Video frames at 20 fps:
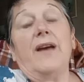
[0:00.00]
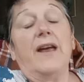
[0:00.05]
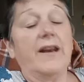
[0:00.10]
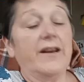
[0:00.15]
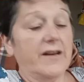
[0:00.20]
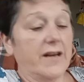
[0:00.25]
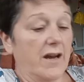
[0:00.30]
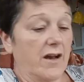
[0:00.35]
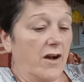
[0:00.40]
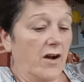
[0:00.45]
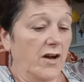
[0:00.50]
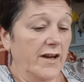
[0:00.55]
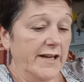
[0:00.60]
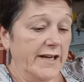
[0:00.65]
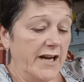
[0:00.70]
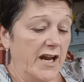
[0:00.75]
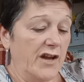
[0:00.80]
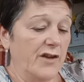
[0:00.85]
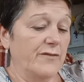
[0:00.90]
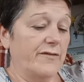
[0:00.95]
And I
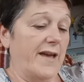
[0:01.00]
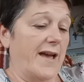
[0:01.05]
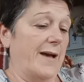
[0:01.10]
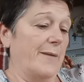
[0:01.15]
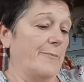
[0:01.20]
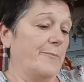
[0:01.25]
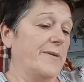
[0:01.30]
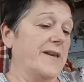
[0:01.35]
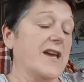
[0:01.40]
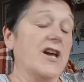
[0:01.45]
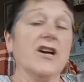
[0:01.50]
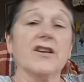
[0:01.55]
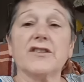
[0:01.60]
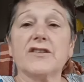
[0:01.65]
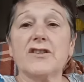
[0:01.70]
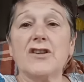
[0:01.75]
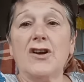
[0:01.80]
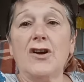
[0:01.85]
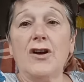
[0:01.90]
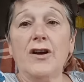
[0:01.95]
know that
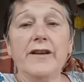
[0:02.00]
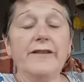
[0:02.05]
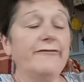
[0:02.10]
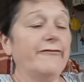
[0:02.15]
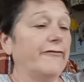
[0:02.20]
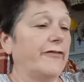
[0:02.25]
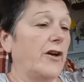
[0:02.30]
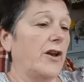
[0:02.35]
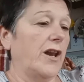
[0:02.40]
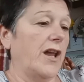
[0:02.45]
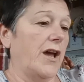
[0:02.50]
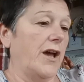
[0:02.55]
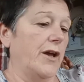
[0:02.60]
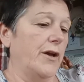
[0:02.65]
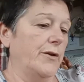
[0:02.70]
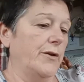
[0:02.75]
because I follow,